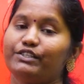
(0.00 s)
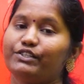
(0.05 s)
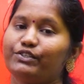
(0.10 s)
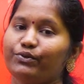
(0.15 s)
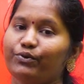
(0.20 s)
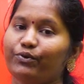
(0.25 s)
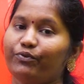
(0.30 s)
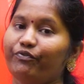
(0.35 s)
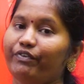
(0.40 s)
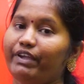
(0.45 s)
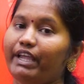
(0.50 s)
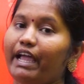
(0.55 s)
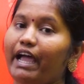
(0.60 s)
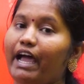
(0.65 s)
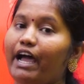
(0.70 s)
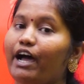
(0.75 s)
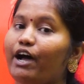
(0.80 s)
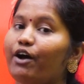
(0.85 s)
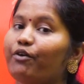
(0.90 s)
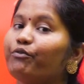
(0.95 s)
So we
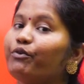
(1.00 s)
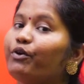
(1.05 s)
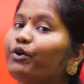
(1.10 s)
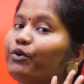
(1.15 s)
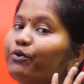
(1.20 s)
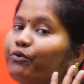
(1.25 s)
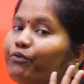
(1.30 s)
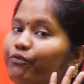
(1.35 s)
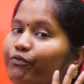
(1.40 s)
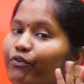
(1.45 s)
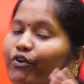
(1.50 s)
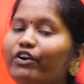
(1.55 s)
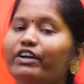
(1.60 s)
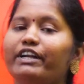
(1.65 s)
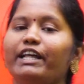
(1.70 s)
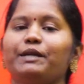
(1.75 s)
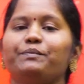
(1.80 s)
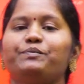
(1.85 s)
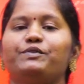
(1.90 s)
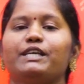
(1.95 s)
have four
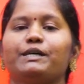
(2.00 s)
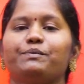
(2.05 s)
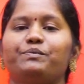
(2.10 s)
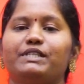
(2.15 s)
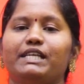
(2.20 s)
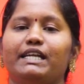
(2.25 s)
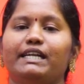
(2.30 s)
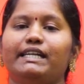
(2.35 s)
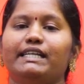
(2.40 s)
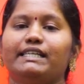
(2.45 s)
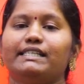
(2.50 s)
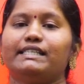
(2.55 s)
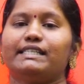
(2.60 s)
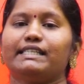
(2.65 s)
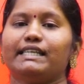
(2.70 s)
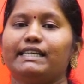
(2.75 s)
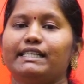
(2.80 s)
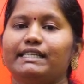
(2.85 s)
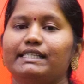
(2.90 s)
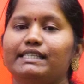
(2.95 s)
types of
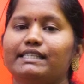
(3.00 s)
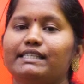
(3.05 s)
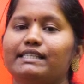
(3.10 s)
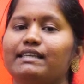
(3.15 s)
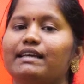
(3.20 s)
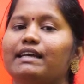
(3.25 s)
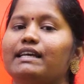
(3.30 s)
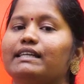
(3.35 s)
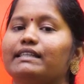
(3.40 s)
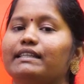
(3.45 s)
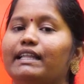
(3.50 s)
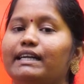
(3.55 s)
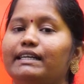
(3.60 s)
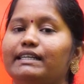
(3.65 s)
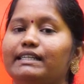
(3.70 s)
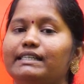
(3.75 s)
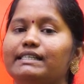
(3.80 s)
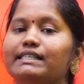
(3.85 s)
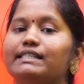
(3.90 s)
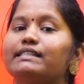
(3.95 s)
sentences,
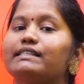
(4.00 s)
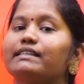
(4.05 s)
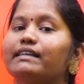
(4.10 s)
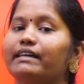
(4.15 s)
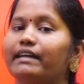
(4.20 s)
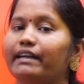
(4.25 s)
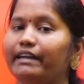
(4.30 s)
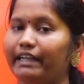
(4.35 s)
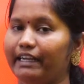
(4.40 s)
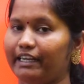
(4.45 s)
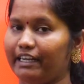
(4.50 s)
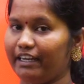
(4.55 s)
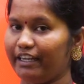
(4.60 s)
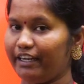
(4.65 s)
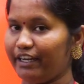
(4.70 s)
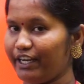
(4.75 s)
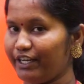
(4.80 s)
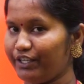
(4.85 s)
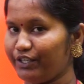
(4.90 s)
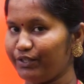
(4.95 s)
that is
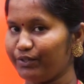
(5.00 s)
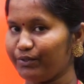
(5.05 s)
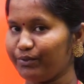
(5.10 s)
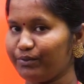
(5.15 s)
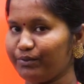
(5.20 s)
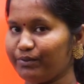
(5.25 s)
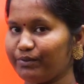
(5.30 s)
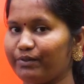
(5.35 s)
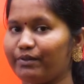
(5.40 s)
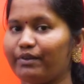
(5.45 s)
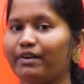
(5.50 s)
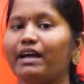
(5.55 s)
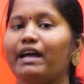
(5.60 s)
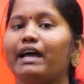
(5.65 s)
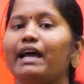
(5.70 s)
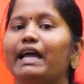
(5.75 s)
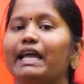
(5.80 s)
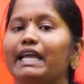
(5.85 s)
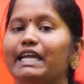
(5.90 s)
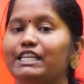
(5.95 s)
declarative,
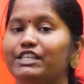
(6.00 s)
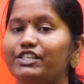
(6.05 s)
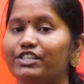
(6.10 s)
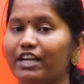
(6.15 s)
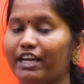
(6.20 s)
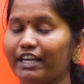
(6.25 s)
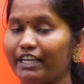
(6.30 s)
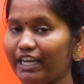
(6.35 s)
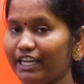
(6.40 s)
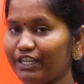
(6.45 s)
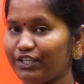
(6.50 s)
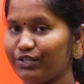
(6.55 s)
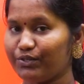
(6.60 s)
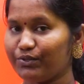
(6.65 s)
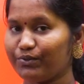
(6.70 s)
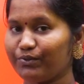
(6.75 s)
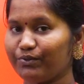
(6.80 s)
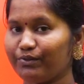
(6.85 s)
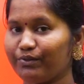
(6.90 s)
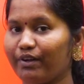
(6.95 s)

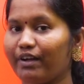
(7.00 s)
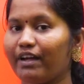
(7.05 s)
interrogative,